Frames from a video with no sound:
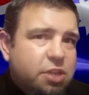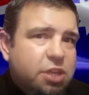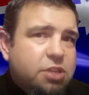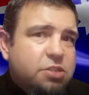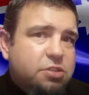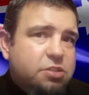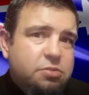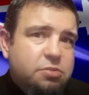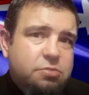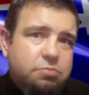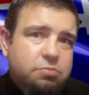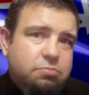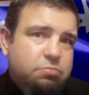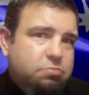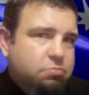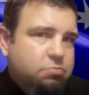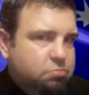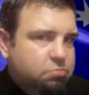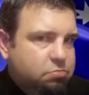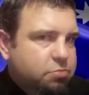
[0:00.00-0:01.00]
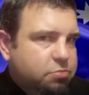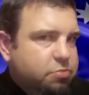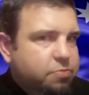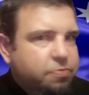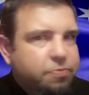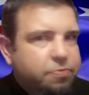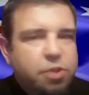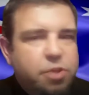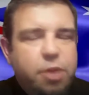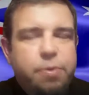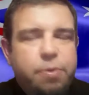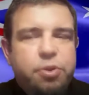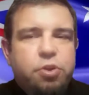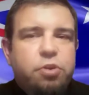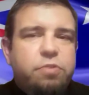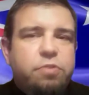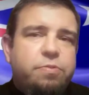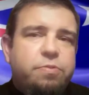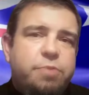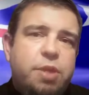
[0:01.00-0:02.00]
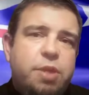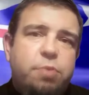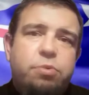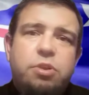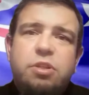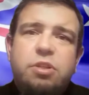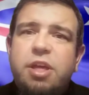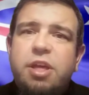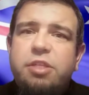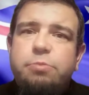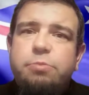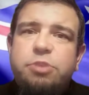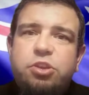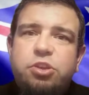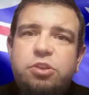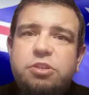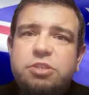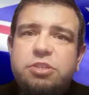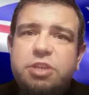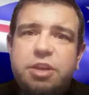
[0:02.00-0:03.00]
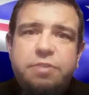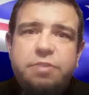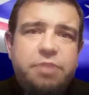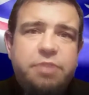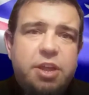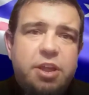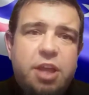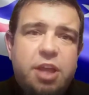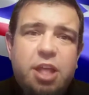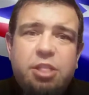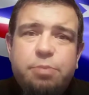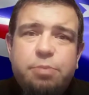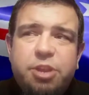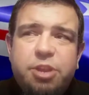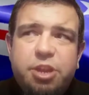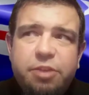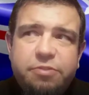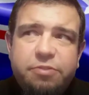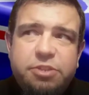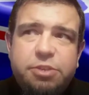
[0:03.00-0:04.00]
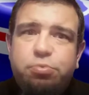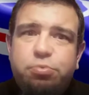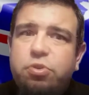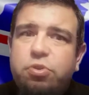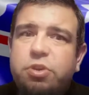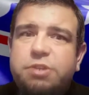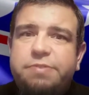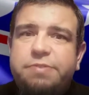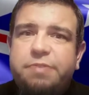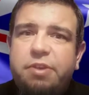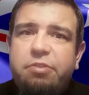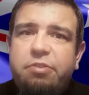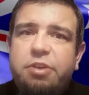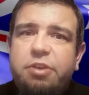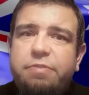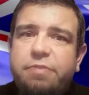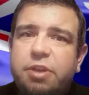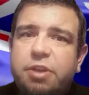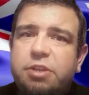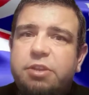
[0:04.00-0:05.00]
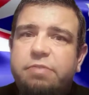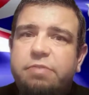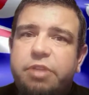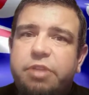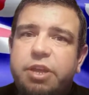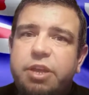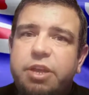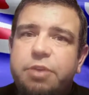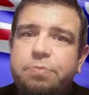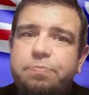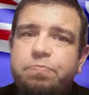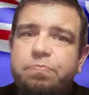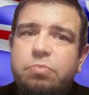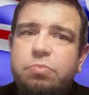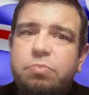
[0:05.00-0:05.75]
This, flowing on from that, would allow them to use the element of surprise very effectively.